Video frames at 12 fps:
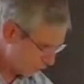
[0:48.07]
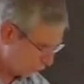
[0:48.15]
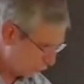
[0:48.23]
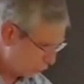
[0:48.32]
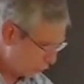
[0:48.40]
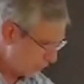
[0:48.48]

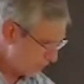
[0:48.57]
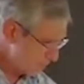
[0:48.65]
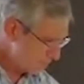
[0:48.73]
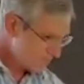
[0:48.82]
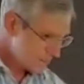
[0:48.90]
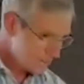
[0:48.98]
or
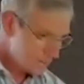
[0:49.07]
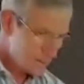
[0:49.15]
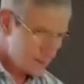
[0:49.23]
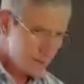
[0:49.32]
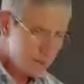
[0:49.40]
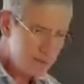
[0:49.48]

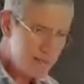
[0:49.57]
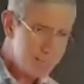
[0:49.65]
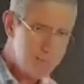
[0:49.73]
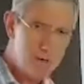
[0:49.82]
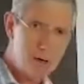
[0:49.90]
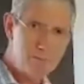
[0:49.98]
tape
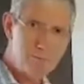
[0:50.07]
it up